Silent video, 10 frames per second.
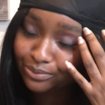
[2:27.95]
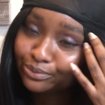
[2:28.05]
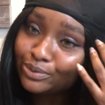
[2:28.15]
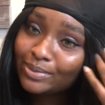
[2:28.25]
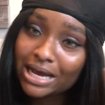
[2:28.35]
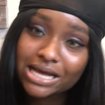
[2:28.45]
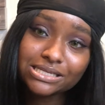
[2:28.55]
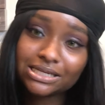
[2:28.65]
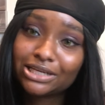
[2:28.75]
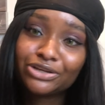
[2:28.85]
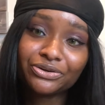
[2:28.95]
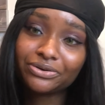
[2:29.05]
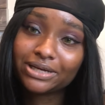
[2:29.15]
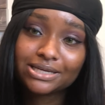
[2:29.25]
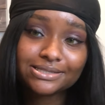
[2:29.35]
rumor has it your girl
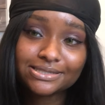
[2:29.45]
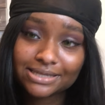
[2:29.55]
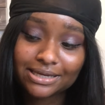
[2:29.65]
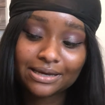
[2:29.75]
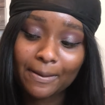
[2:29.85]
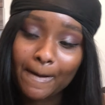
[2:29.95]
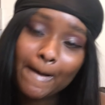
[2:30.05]
can't sing.